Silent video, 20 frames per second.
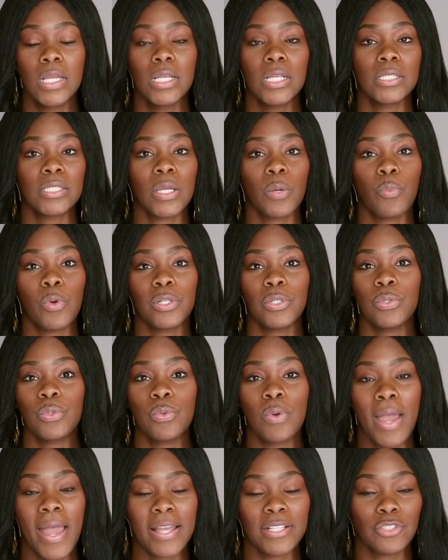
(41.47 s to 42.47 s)
someone
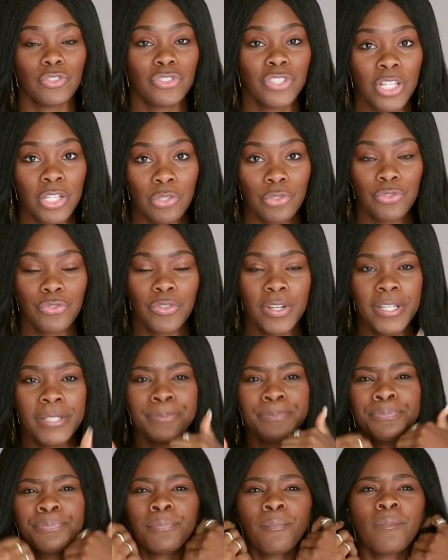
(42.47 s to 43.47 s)
who has
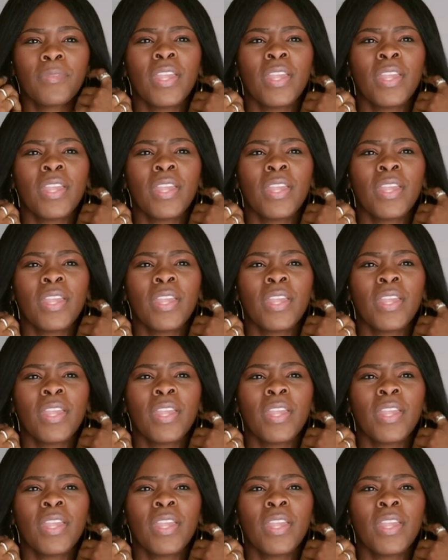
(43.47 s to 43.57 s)
children,